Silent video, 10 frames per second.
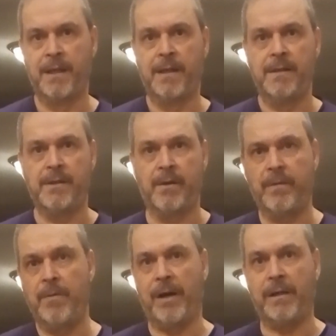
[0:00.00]
So if
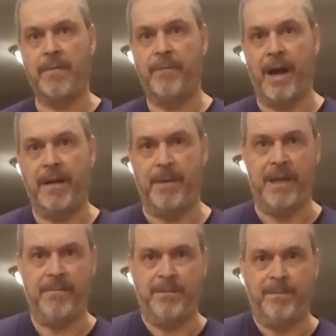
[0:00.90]
you want to come find
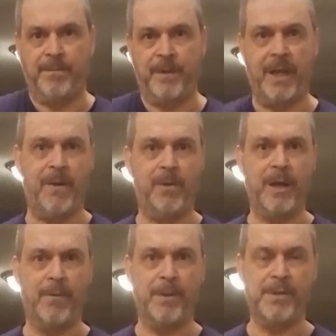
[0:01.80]
me,
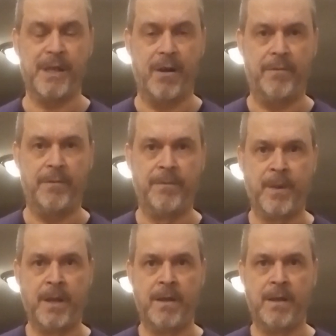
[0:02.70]
help yourself
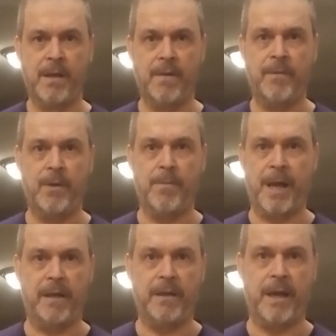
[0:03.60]
if you're a
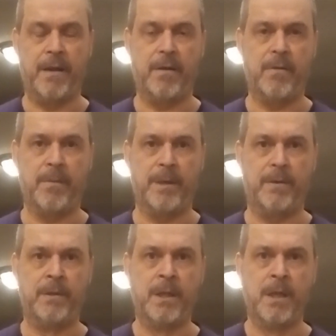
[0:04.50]
bad guy or a
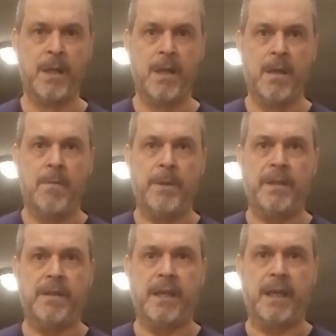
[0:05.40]
criminal. But
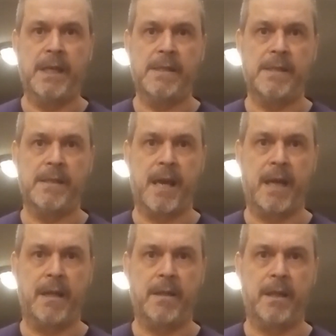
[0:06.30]
the thing is
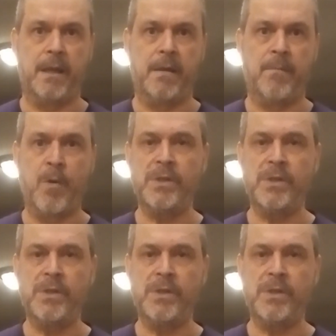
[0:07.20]
that the most